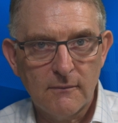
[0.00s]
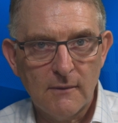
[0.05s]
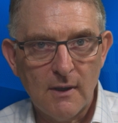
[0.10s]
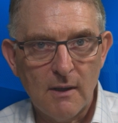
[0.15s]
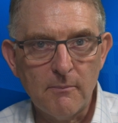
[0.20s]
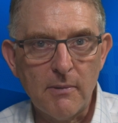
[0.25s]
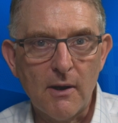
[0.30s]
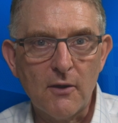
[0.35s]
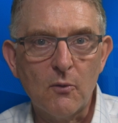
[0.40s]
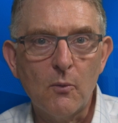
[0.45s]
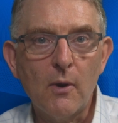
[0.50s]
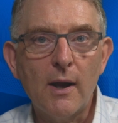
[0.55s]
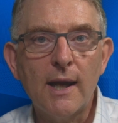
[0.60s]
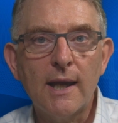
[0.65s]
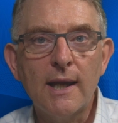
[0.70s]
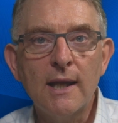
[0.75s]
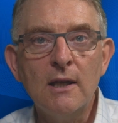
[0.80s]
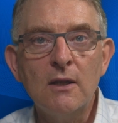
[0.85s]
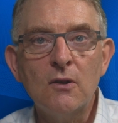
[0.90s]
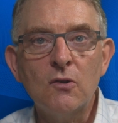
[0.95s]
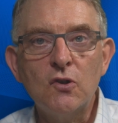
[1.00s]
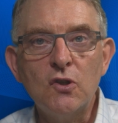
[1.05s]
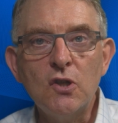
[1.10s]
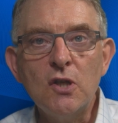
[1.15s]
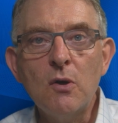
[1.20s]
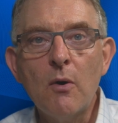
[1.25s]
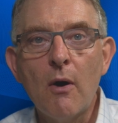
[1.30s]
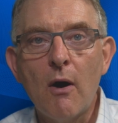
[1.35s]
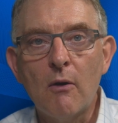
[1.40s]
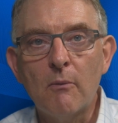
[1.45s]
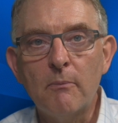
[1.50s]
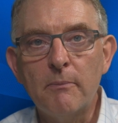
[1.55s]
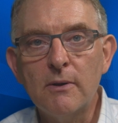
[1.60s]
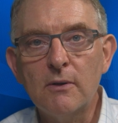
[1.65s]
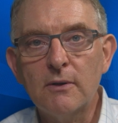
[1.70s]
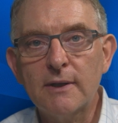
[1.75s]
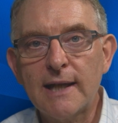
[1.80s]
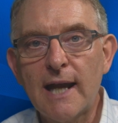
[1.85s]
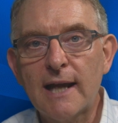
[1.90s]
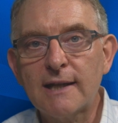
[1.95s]
And by the way, new home
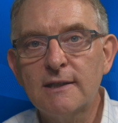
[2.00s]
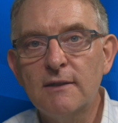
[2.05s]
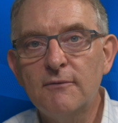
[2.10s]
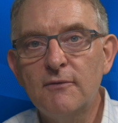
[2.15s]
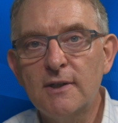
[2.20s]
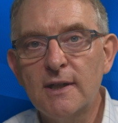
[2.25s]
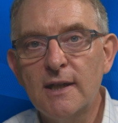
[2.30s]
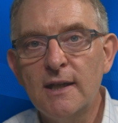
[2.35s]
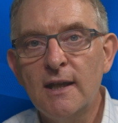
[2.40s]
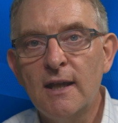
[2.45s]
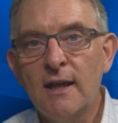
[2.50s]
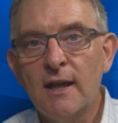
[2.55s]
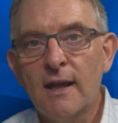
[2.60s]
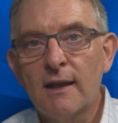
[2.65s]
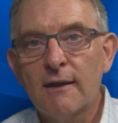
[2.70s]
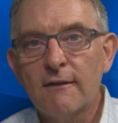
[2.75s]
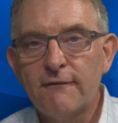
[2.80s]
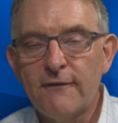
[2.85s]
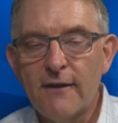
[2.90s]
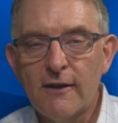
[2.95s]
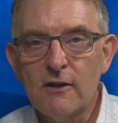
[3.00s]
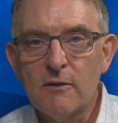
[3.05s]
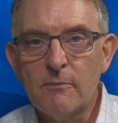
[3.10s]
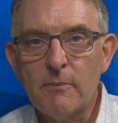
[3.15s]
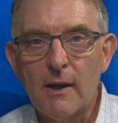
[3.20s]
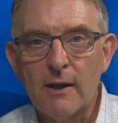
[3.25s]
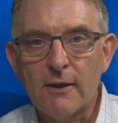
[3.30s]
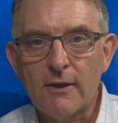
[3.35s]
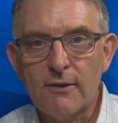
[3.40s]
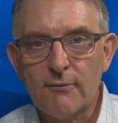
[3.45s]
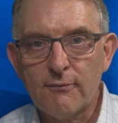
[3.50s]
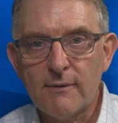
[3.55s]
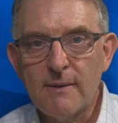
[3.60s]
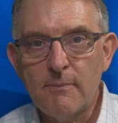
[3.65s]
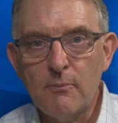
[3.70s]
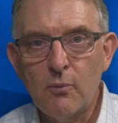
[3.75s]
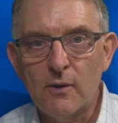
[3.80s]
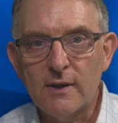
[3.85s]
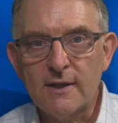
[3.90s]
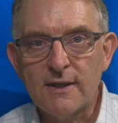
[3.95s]
building activity fell by
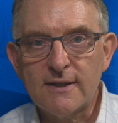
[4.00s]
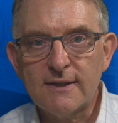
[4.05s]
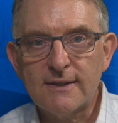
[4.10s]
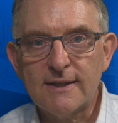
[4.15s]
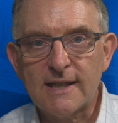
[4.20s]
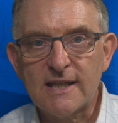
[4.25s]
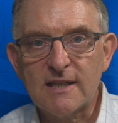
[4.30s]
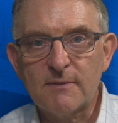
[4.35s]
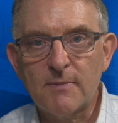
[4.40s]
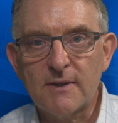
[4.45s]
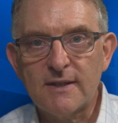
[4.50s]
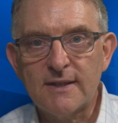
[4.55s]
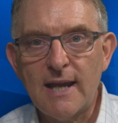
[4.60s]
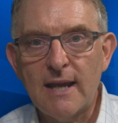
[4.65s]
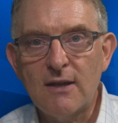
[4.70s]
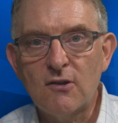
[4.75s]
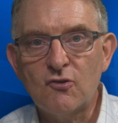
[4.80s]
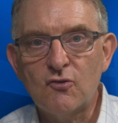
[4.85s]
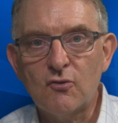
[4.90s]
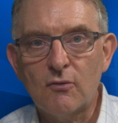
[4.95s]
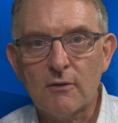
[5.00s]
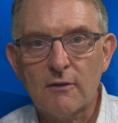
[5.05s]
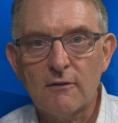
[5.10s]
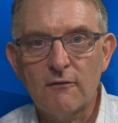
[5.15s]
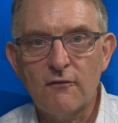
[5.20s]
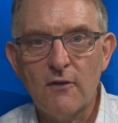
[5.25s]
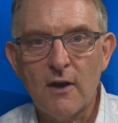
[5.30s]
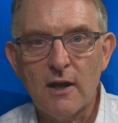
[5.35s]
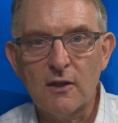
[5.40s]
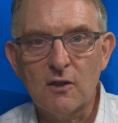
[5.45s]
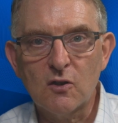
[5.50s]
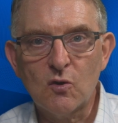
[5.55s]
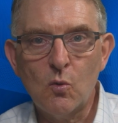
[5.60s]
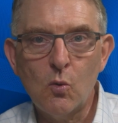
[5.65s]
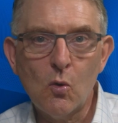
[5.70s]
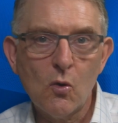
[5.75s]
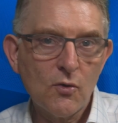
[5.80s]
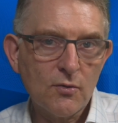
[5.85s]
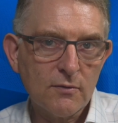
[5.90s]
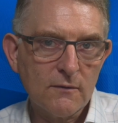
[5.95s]
3.6% during the final
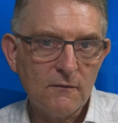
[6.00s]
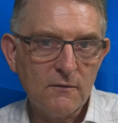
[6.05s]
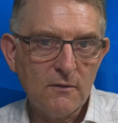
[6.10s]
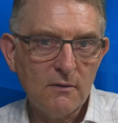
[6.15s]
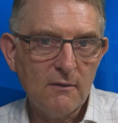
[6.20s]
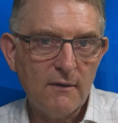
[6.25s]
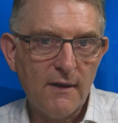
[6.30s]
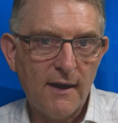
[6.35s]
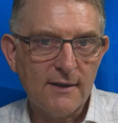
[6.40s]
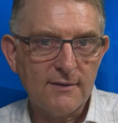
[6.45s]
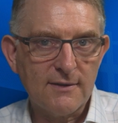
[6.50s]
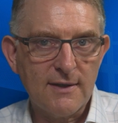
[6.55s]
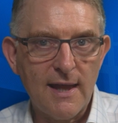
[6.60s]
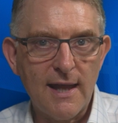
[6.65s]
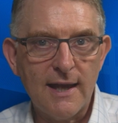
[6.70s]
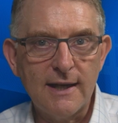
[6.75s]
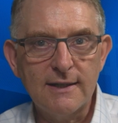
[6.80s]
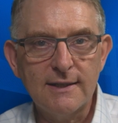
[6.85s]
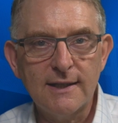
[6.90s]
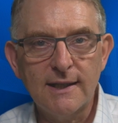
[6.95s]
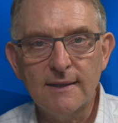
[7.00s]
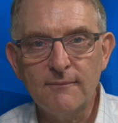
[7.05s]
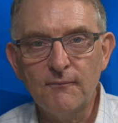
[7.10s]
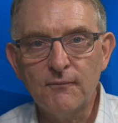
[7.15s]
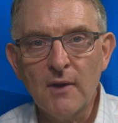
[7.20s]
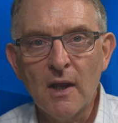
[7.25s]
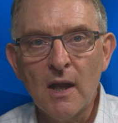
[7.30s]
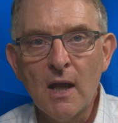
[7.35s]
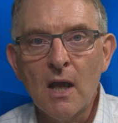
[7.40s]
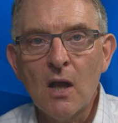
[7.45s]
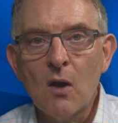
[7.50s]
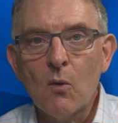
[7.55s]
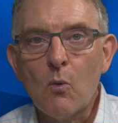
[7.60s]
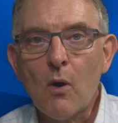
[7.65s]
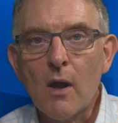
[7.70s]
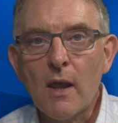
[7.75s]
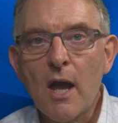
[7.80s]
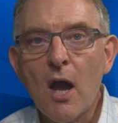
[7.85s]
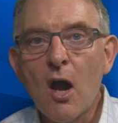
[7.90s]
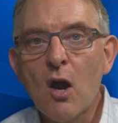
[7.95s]
quarter of 2018,
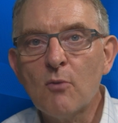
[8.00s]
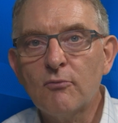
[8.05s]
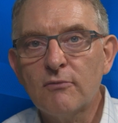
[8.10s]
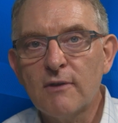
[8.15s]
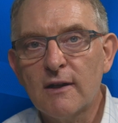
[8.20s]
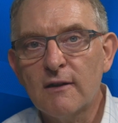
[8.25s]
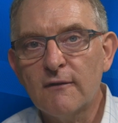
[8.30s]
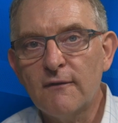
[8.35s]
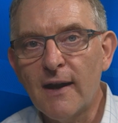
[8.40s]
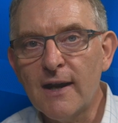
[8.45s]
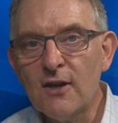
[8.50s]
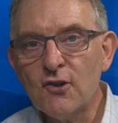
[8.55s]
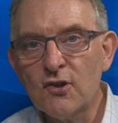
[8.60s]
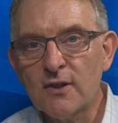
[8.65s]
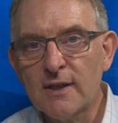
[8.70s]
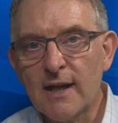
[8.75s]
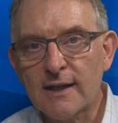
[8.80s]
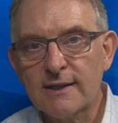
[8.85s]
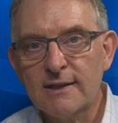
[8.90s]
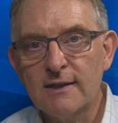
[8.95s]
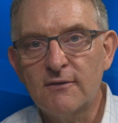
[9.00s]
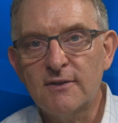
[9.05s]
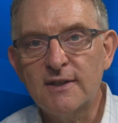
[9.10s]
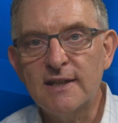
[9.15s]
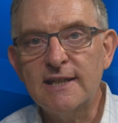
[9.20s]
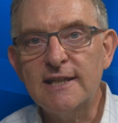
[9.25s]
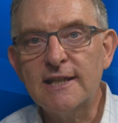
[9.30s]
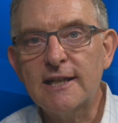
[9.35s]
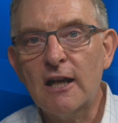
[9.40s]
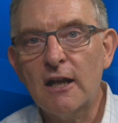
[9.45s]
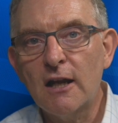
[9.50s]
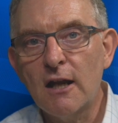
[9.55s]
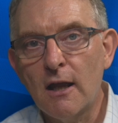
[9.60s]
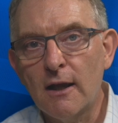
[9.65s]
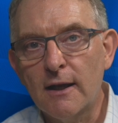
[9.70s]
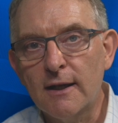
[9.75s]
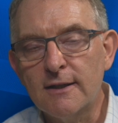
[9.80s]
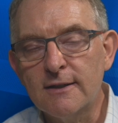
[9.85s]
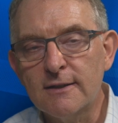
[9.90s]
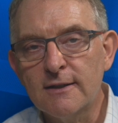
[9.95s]
while home renovation activity
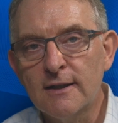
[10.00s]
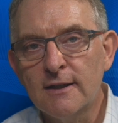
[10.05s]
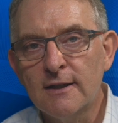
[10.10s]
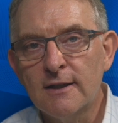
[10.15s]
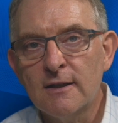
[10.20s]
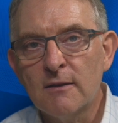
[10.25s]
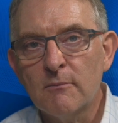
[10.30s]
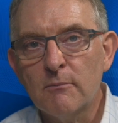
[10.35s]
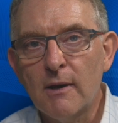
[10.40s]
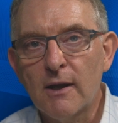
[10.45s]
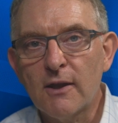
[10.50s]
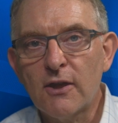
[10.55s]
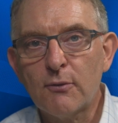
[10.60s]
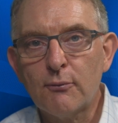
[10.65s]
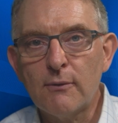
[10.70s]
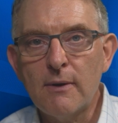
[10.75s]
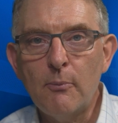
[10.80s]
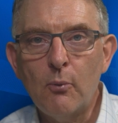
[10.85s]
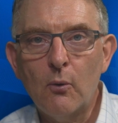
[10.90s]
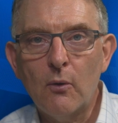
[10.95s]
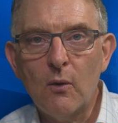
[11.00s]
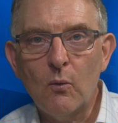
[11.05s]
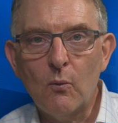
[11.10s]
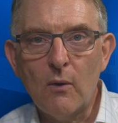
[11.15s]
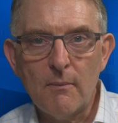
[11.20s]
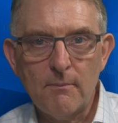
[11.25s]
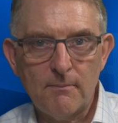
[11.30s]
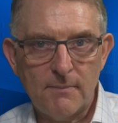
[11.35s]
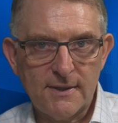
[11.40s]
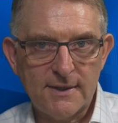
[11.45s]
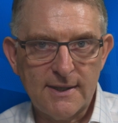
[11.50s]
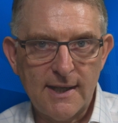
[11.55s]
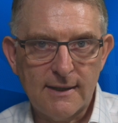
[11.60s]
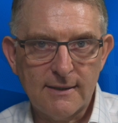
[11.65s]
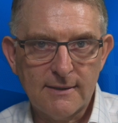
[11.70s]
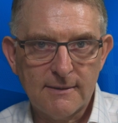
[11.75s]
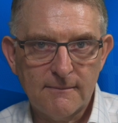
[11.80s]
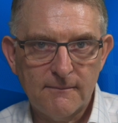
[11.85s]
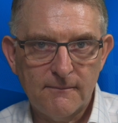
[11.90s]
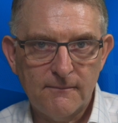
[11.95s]
declined by
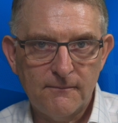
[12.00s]
3.1%.